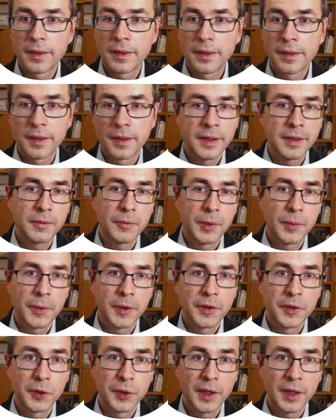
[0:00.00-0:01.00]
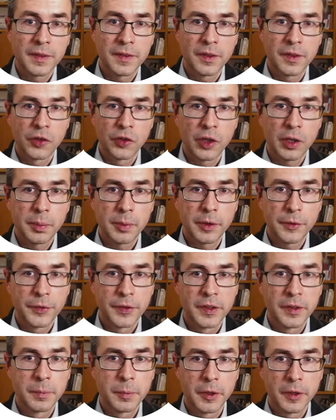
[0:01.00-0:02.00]
Then we want to get the job of
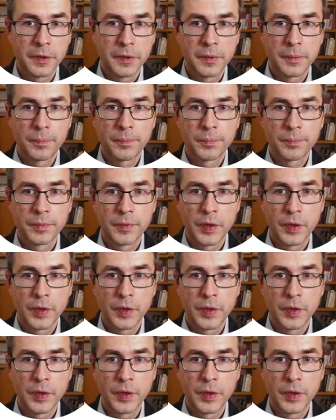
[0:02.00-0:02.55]
this person.